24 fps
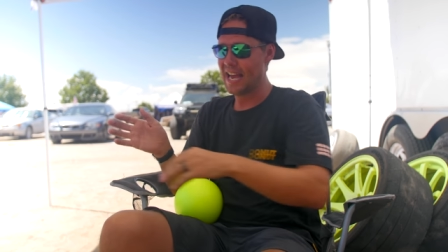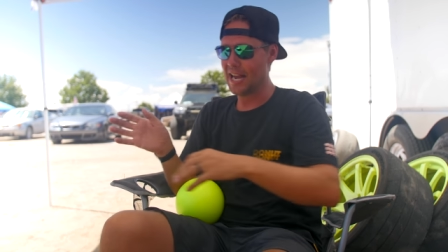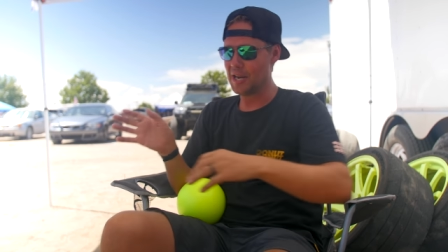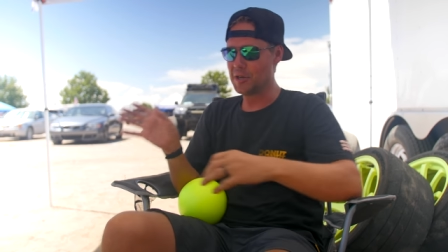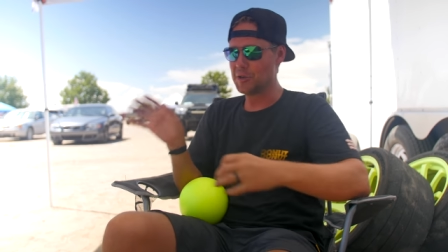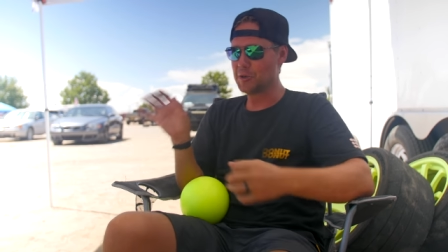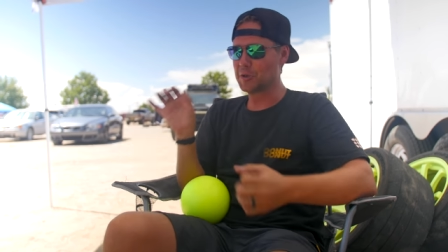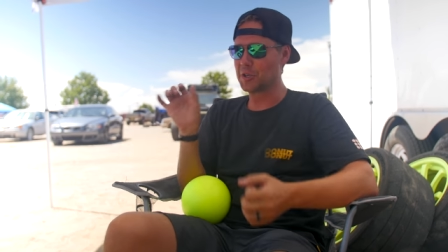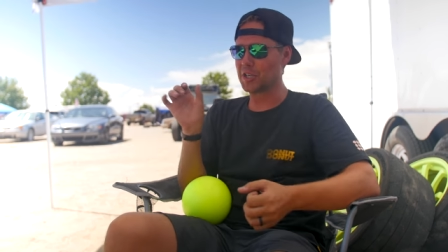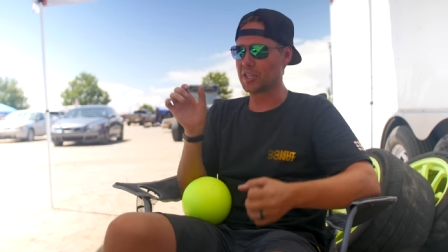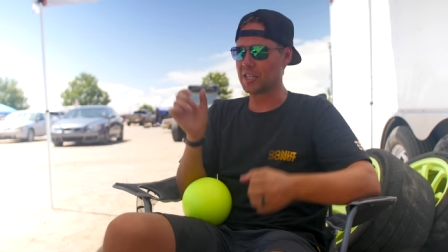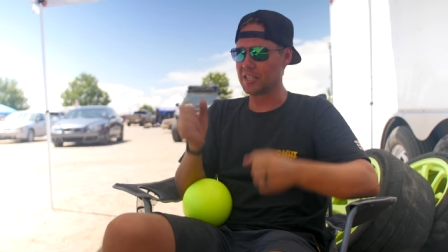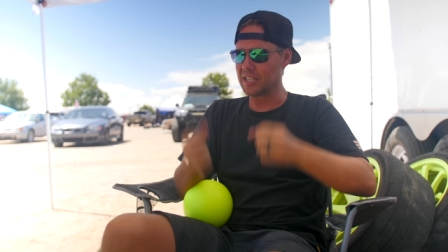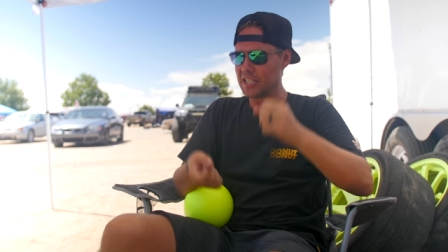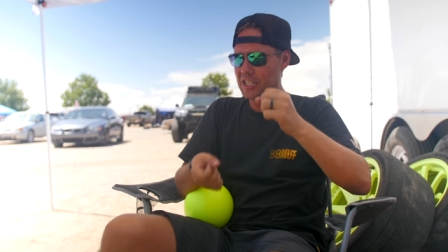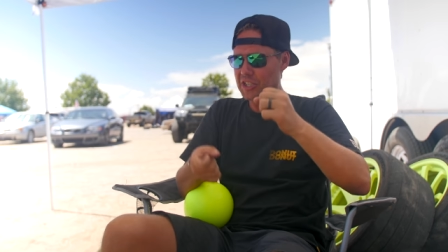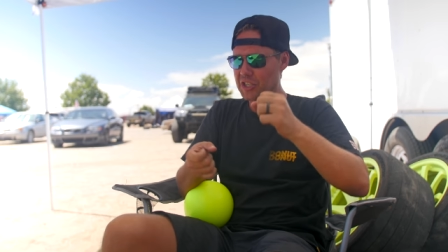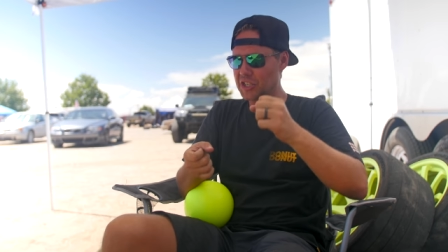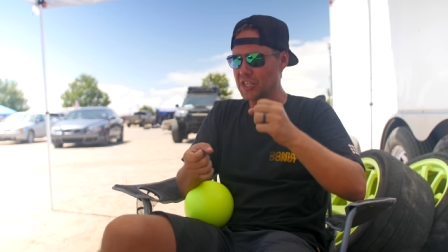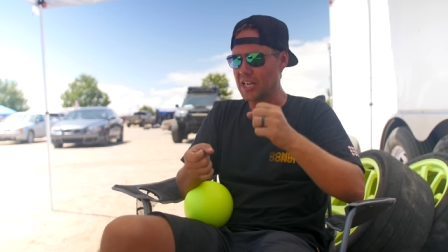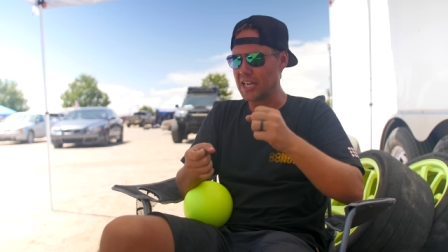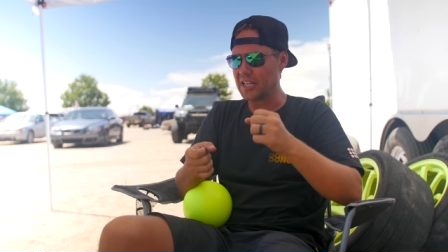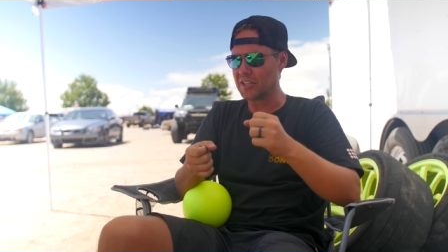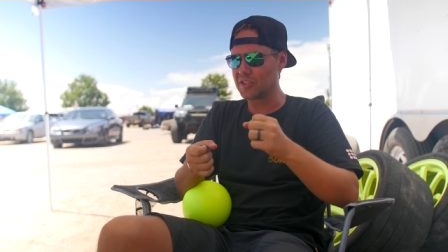And you could
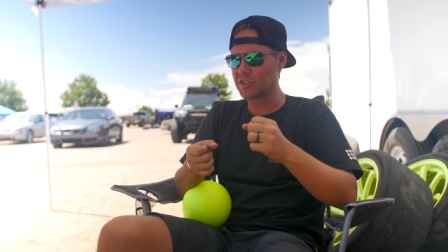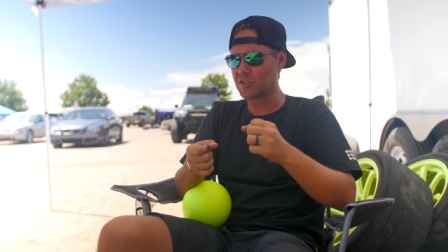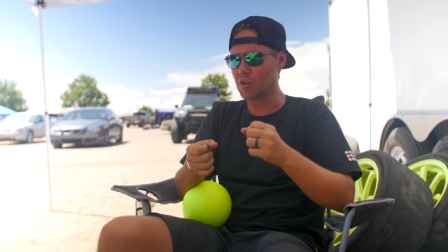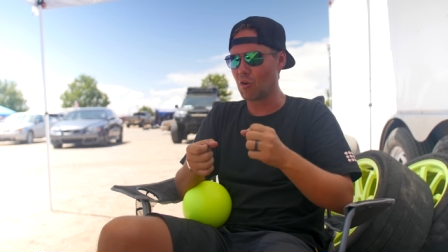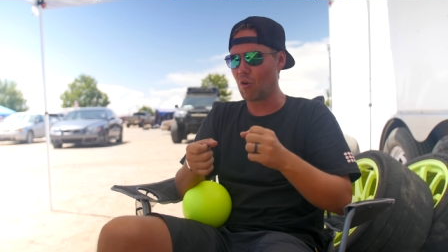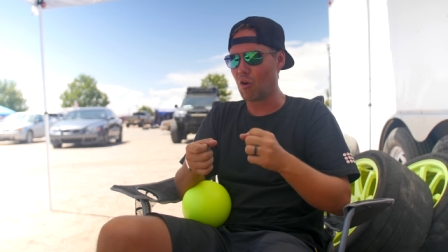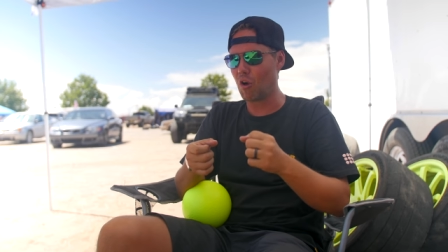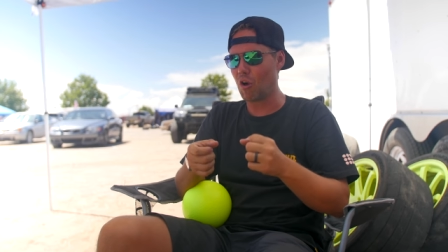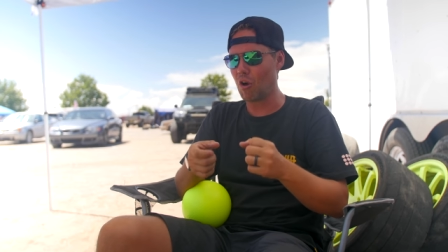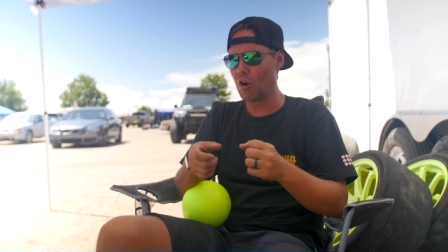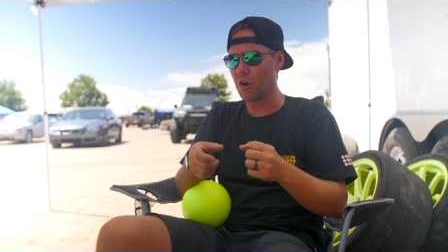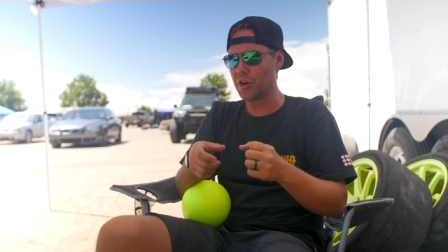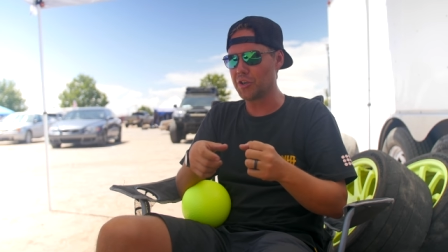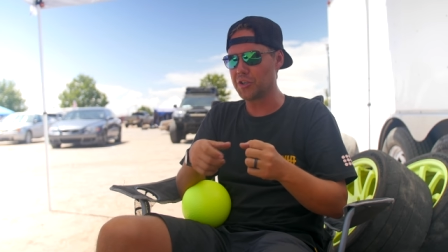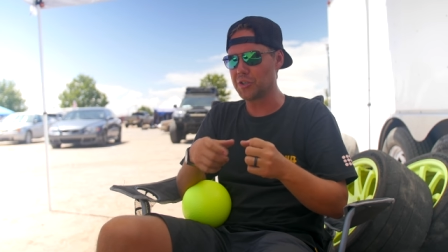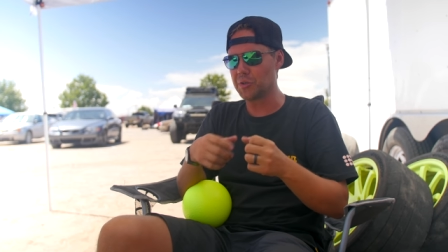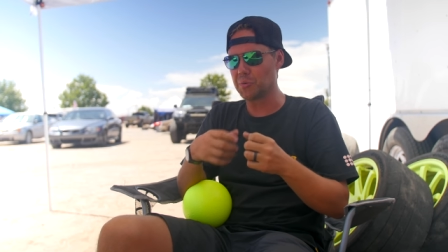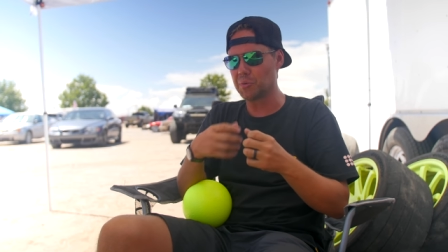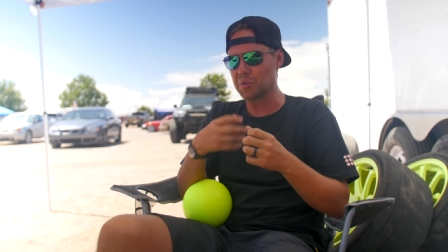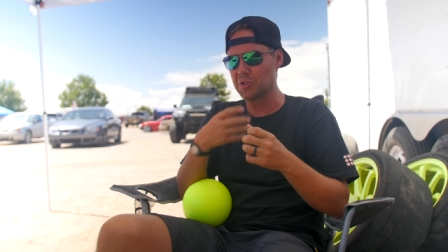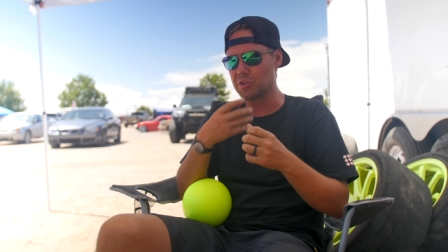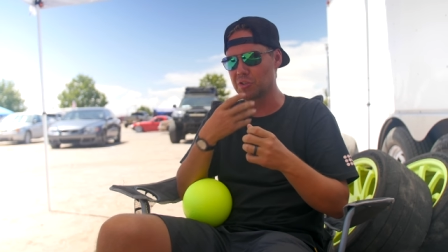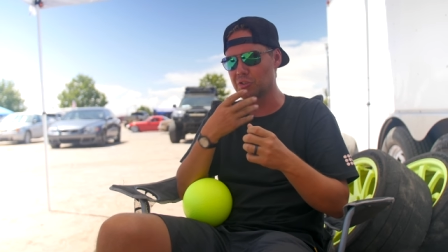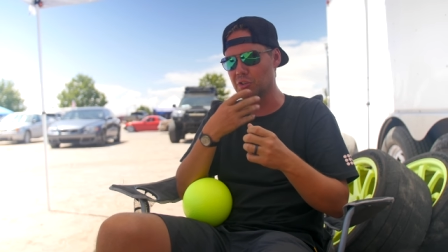initiate so hard
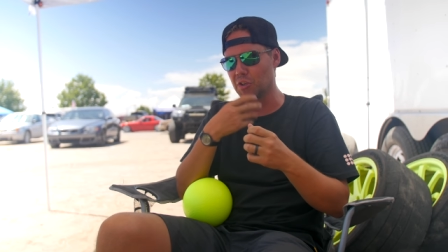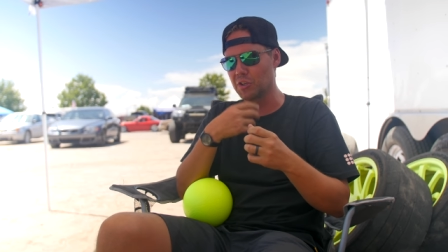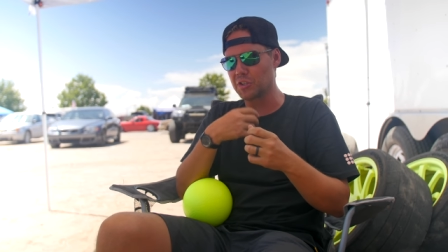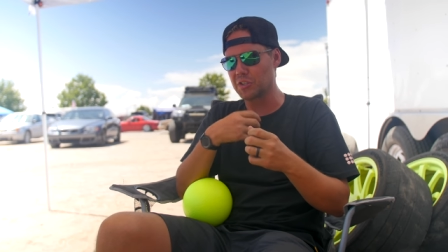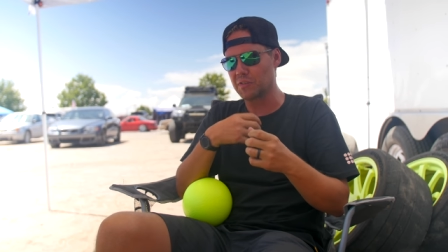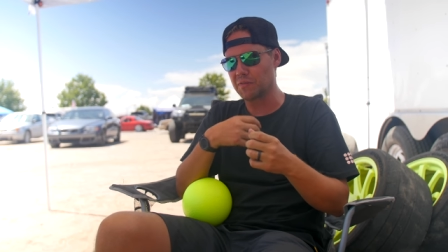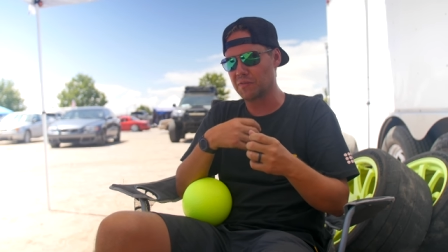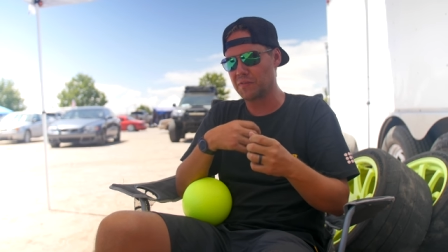you would start